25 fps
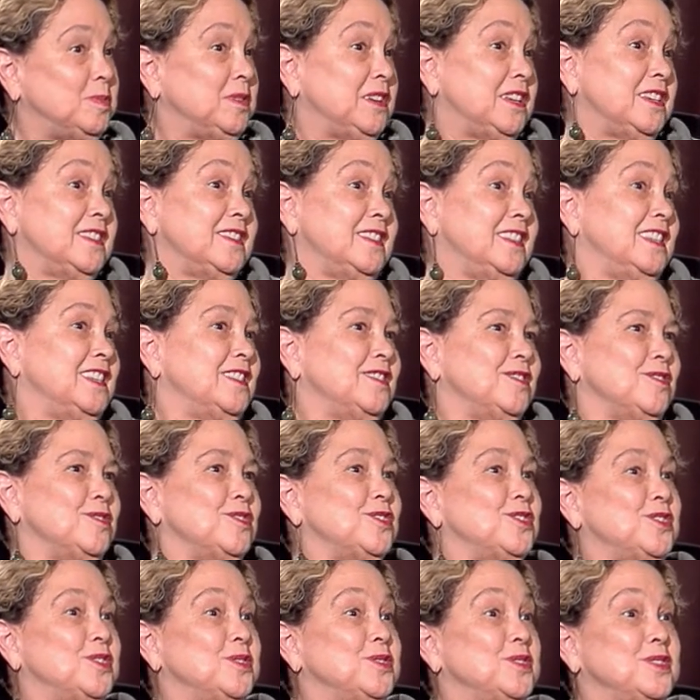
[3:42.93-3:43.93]
because these are
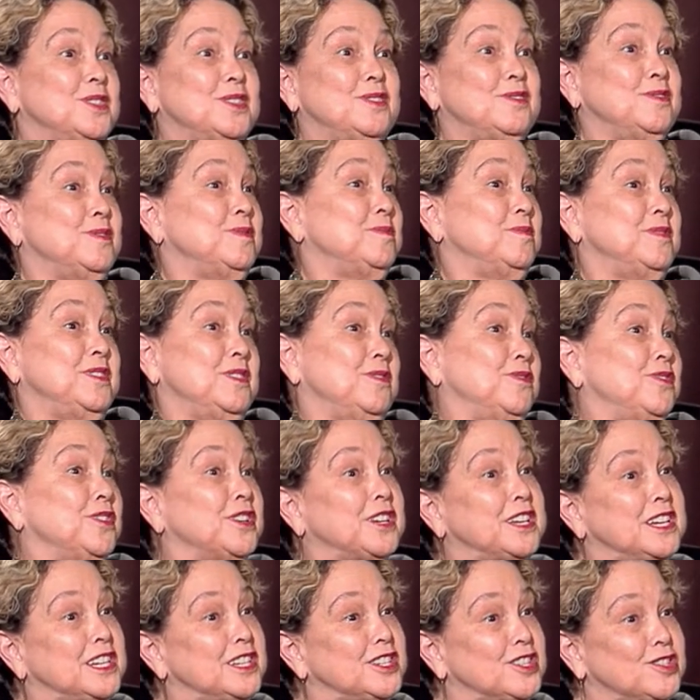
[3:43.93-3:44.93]
students from
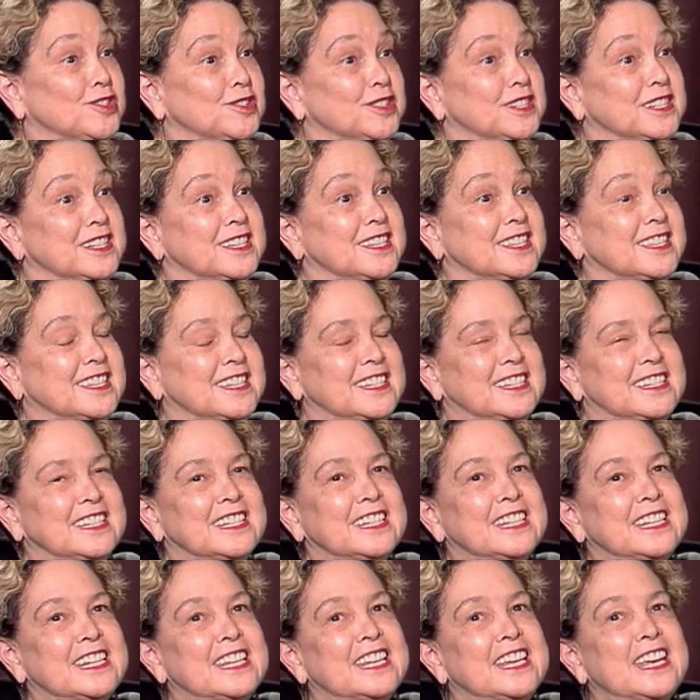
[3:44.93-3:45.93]
different countries,
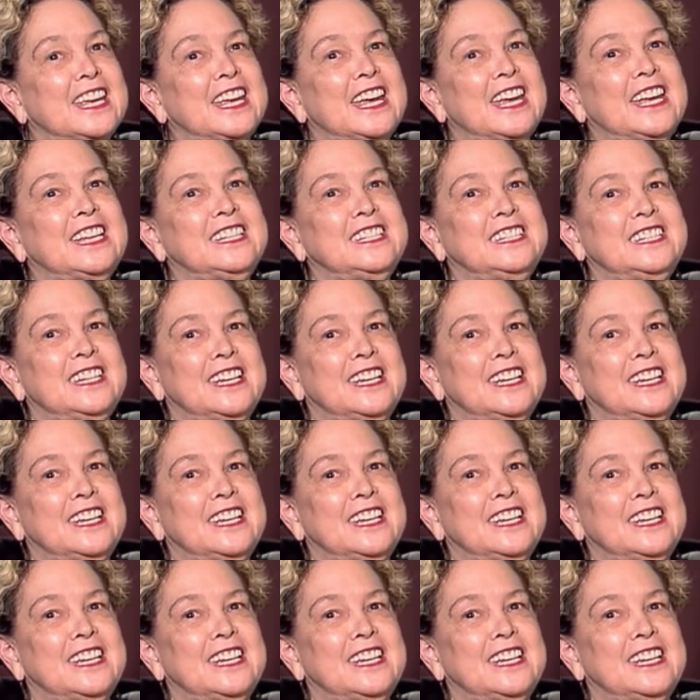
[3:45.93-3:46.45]
and